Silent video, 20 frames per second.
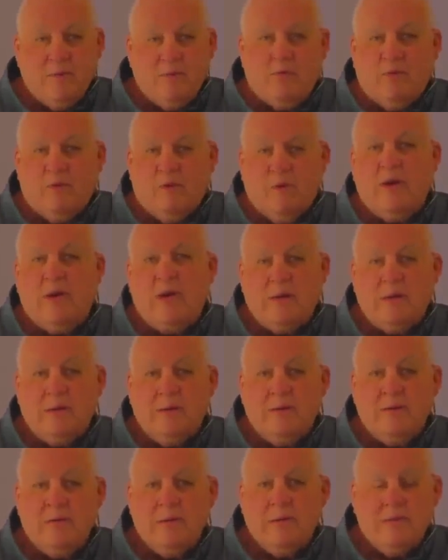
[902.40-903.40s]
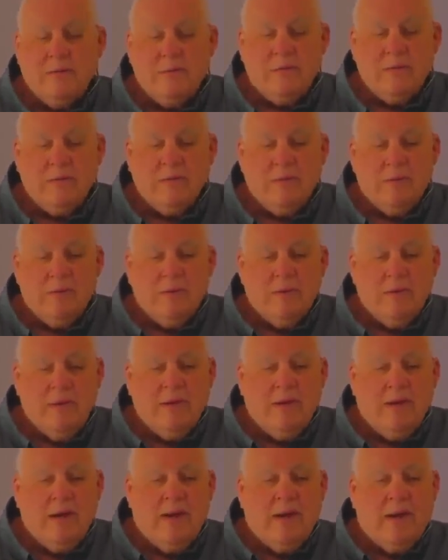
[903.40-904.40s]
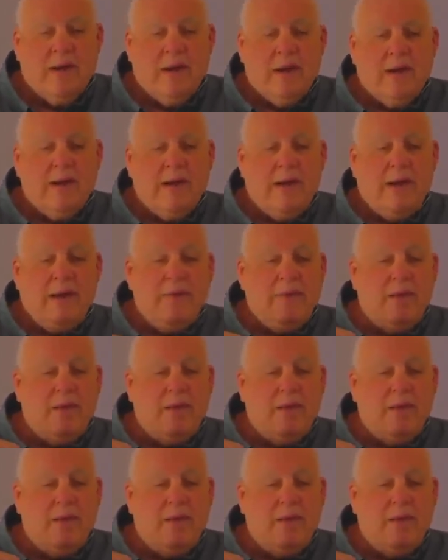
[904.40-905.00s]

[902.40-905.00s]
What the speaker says: root. And